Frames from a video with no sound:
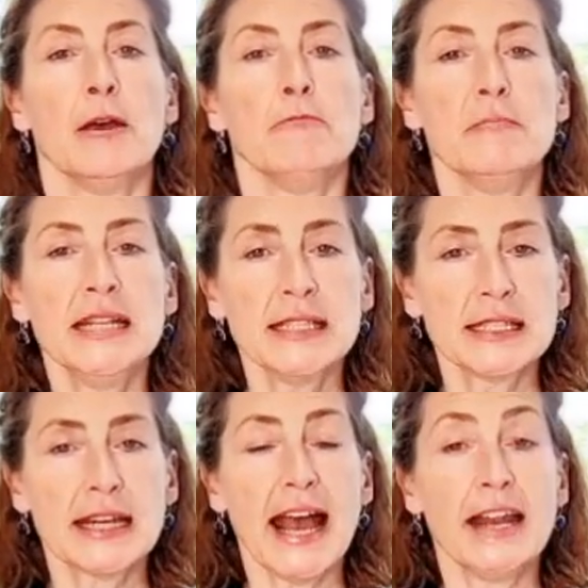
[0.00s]

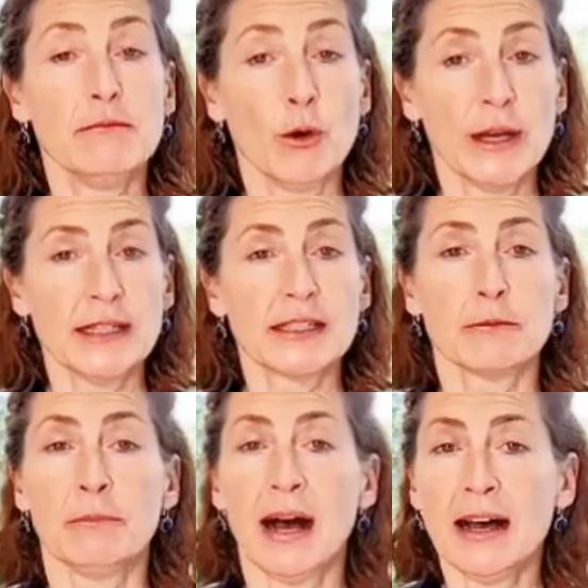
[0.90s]
Minced and moist
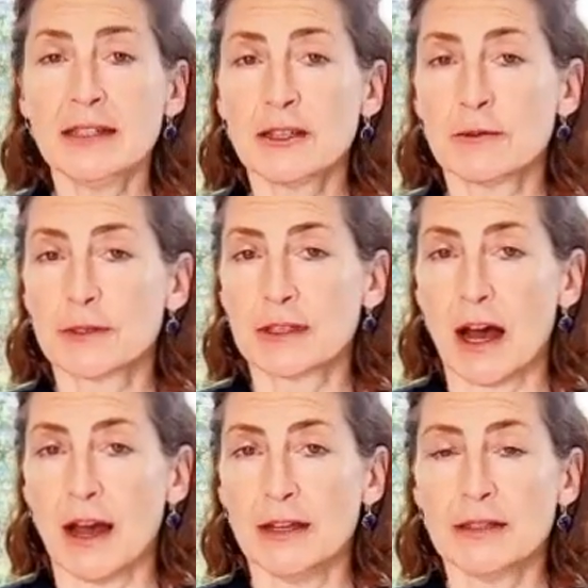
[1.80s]
particle
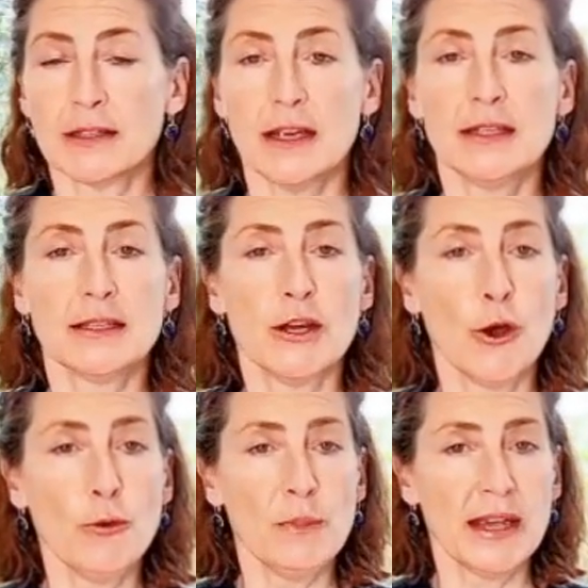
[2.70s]
size is
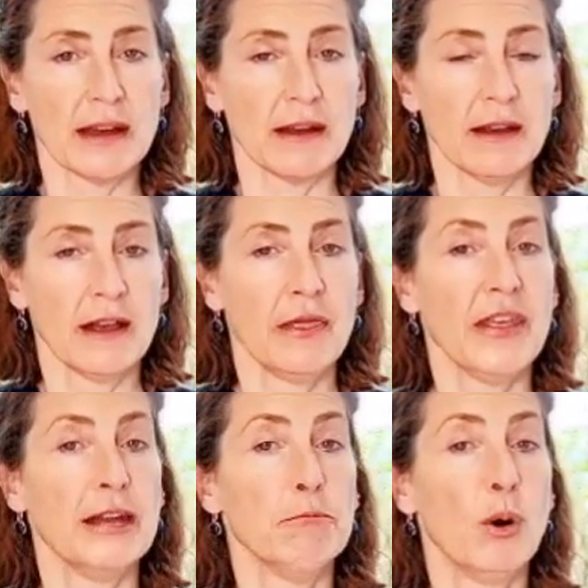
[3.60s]
no bigger
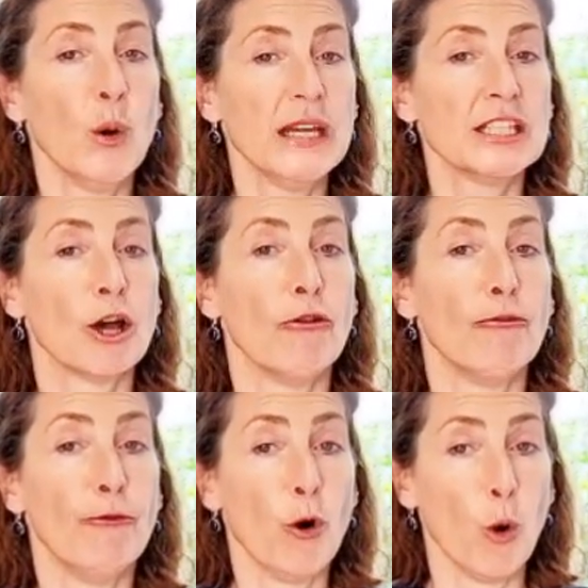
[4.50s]
than
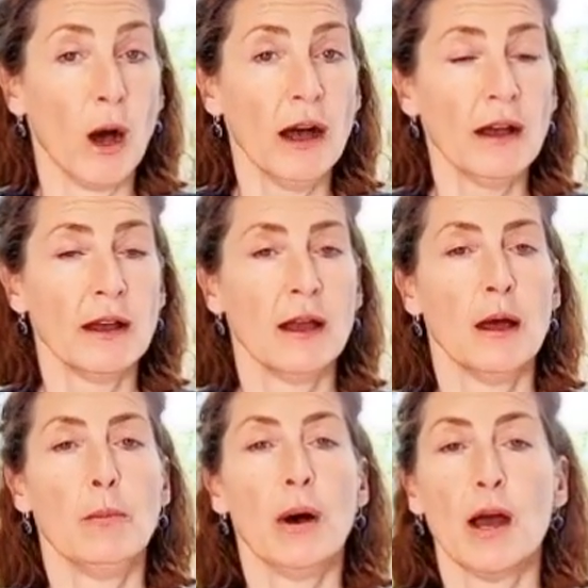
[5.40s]
0.4
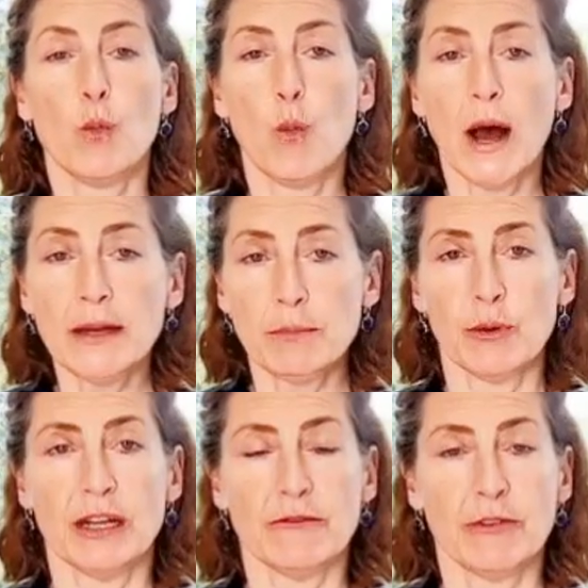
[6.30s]
by
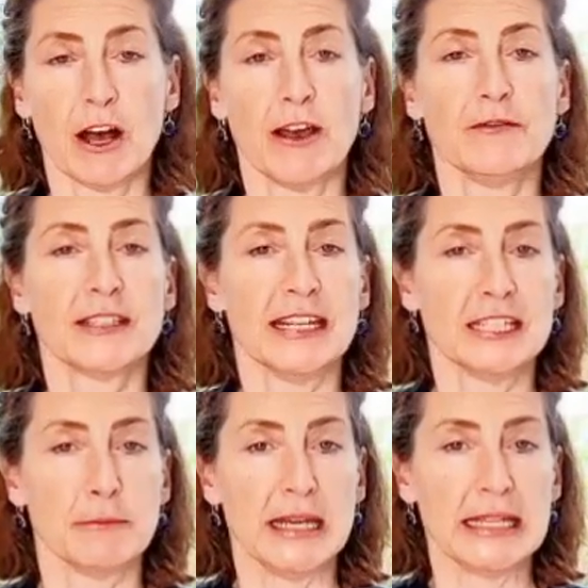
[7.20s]
1.5
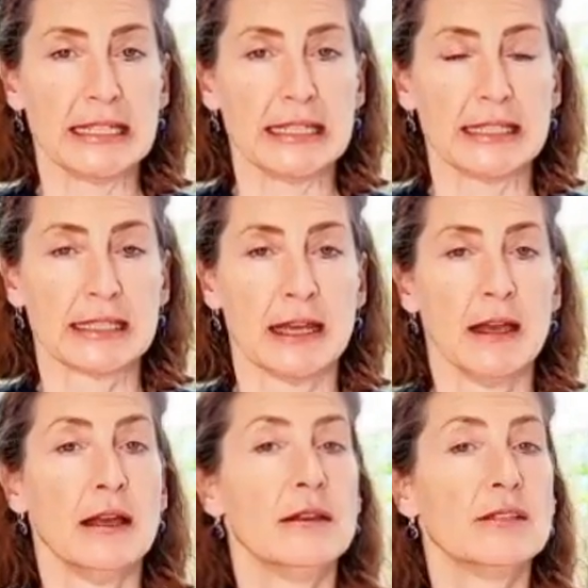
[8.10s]
centimetres.
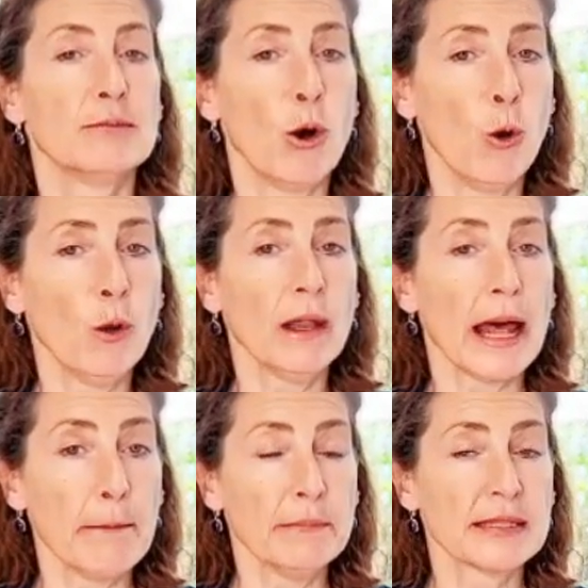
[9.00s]
Small
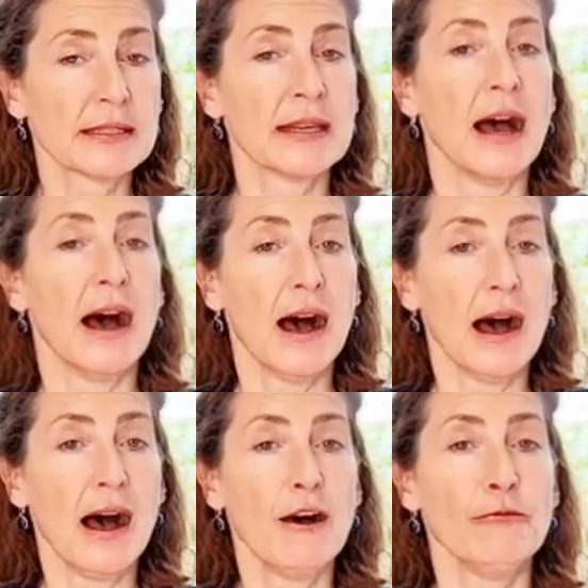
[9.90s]
lumps
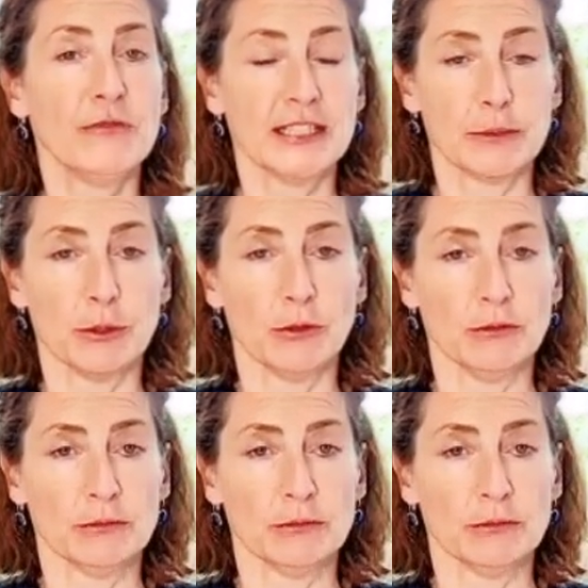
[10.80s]
are visible.